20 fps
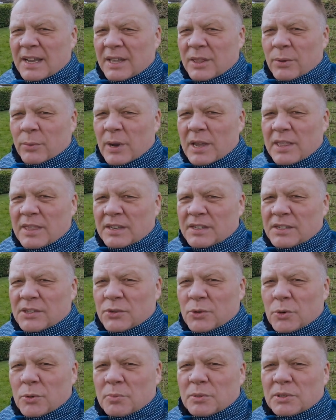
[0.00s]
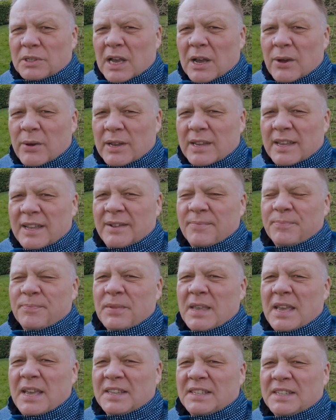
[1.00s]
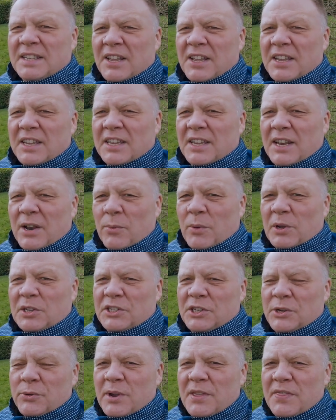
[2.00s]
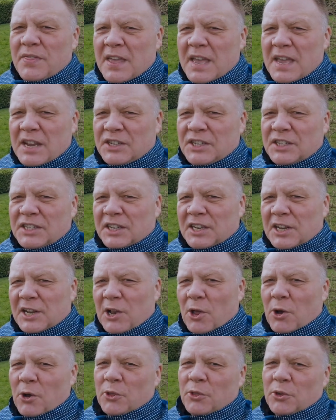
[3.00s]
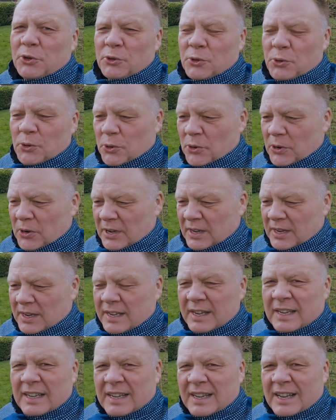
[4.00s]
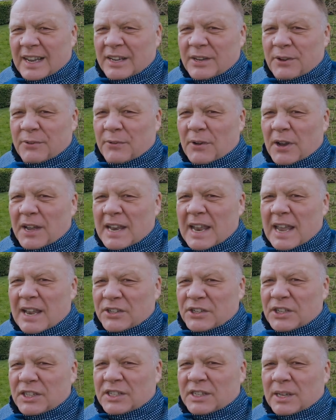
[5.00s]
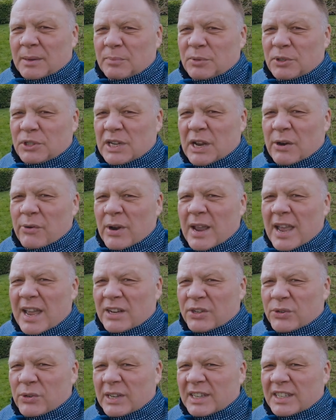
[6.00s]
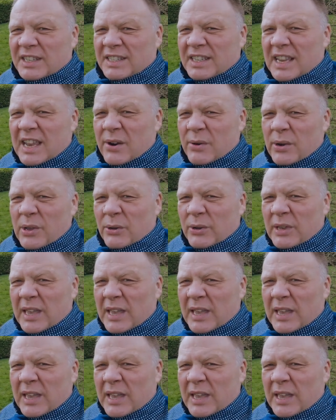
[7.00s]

the way this storm's going, it's like, you know, once you're in there, she's going to lock the door and you find out she's some geriatric serial